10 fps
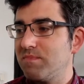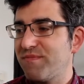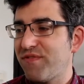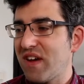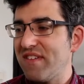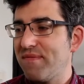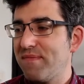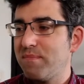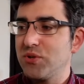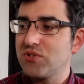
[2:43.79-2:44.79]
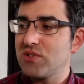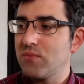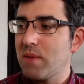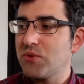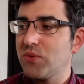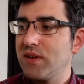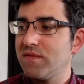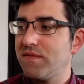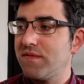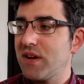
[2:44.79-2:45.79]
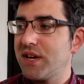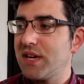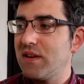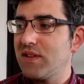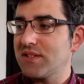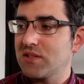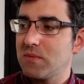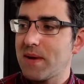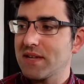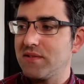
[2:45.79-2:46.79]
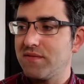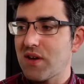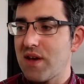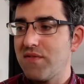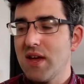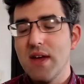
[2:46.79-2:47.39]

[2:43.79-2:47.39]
5, but somewhere between 5, let's go back to 5.